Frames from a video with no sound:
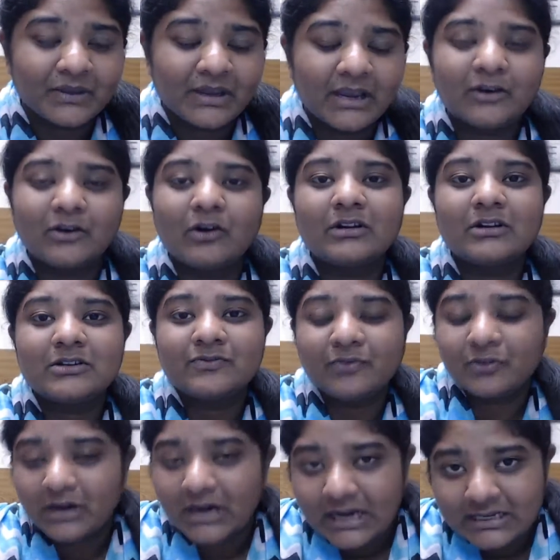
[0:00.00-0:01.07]
in order
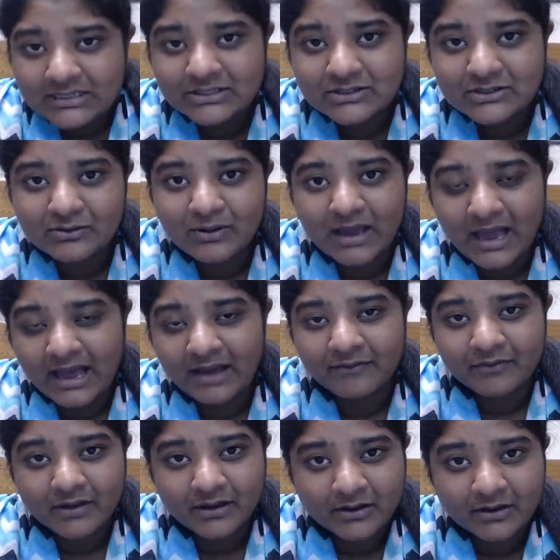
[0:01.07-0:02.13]
for us to have
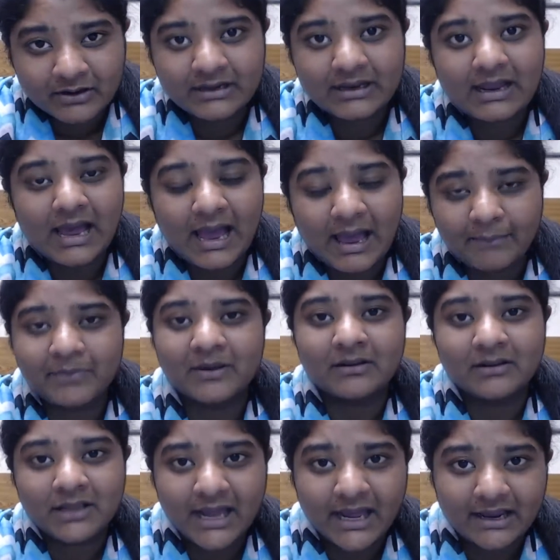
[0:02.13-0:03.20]
a good, happier
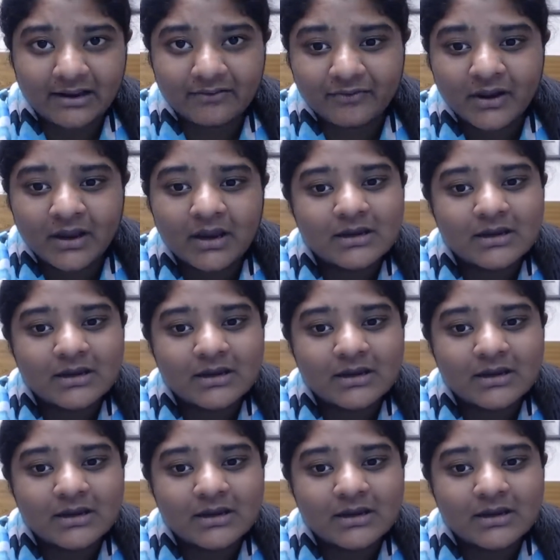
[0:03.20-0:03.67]
life.